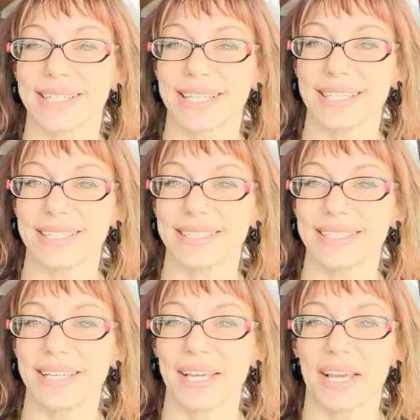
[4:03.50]

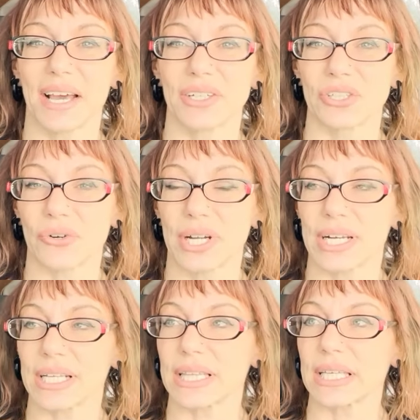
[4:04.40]
again,
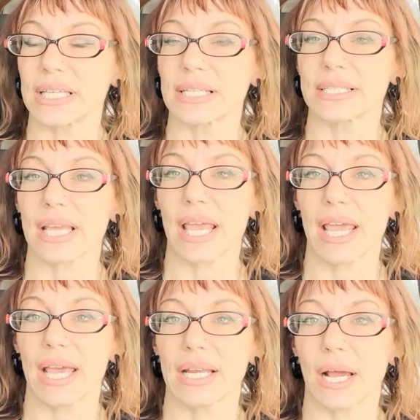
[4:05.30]
donating things,
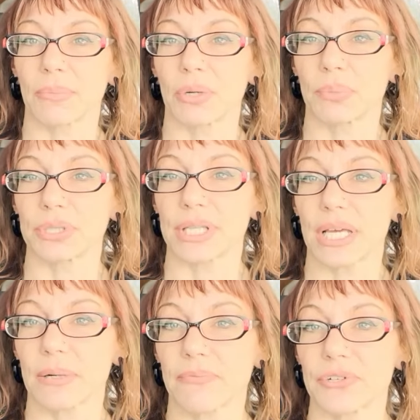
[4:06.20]
and I'm going to put that
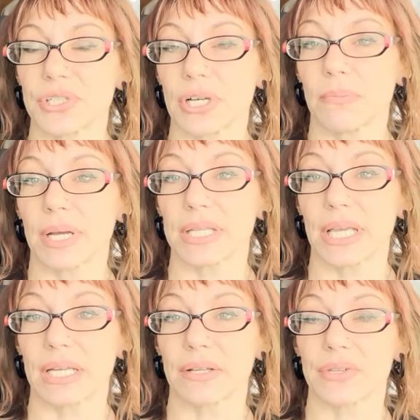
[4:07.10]
up for sale by the
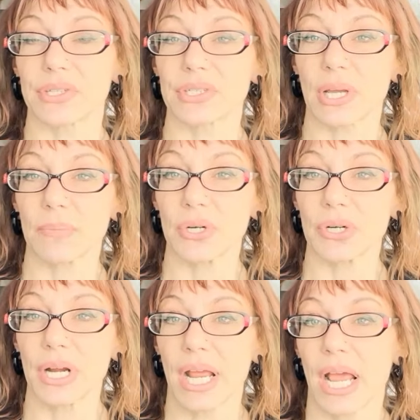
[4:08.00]
end of the
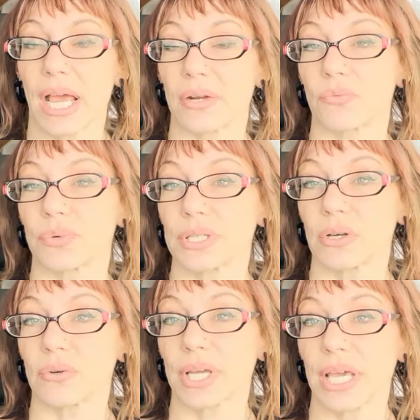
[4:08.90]
summer and
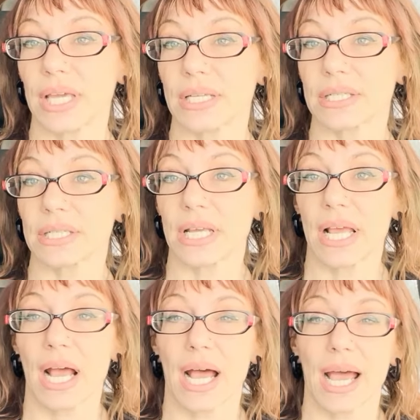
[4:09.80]
relocate
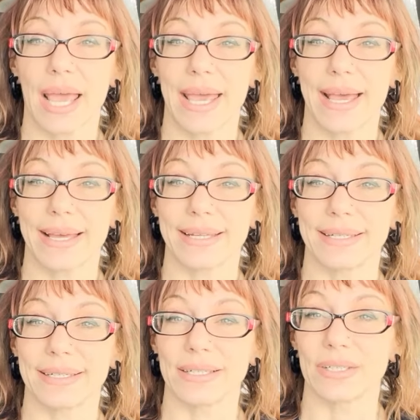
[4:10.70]

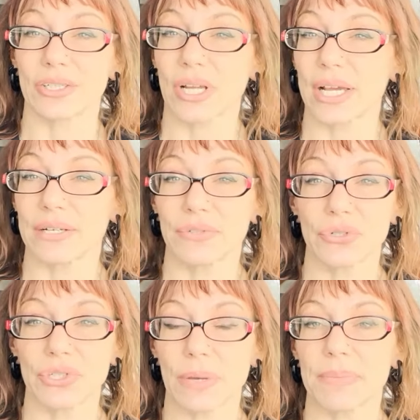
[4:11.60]
and kind of do
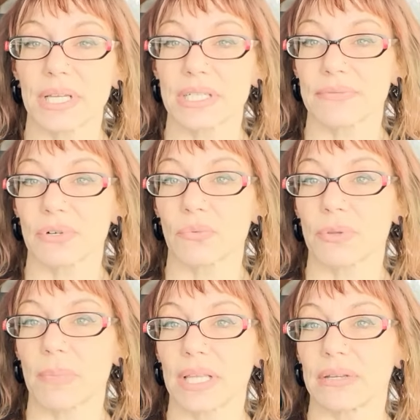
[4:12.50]
something different with
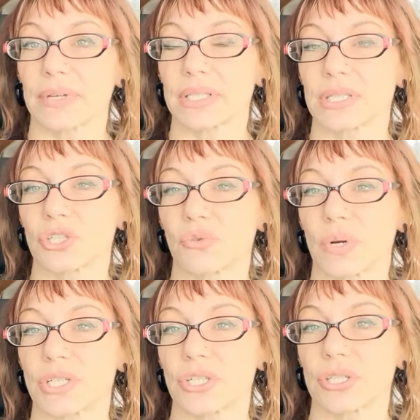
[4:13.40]
my living
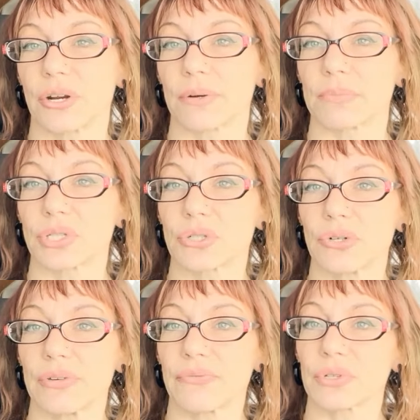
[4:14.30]
situation there in
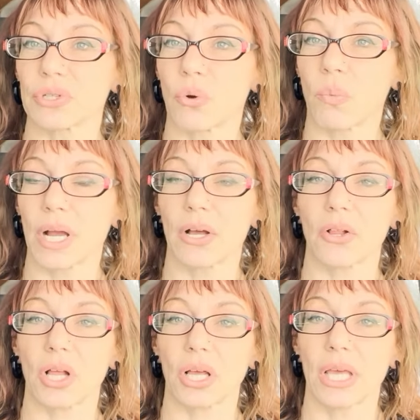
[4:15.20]
Missouri for a little
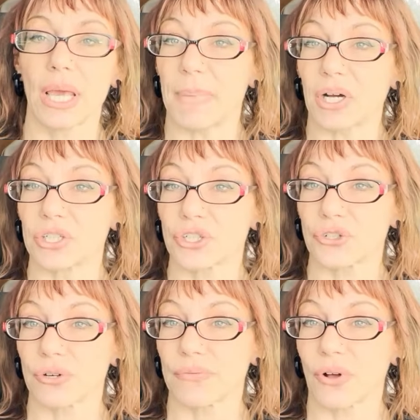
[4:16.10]
while.
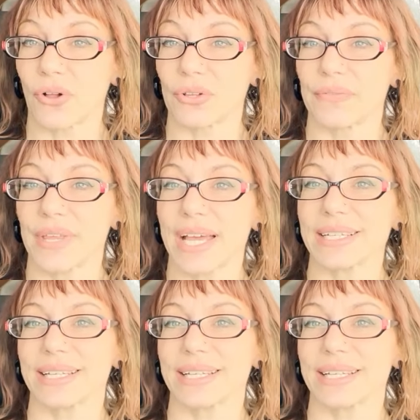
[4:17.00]
Unsure of all of that